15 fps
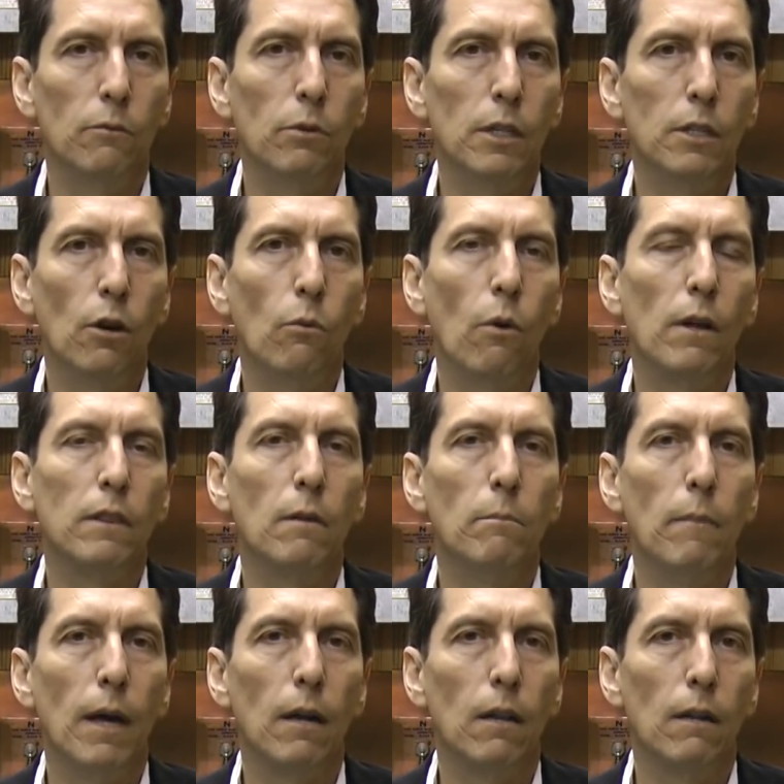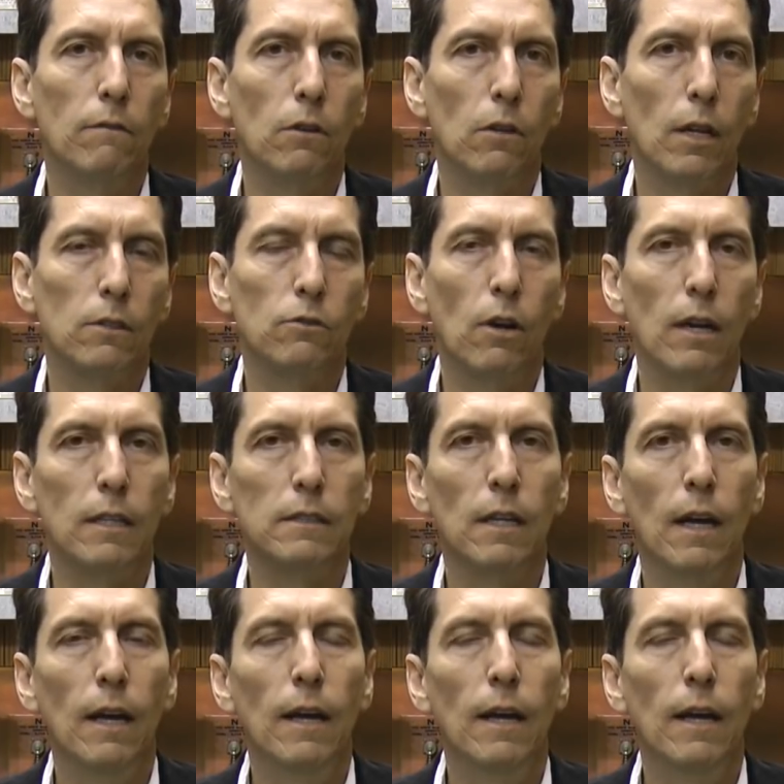You really don't want the metal of your electronics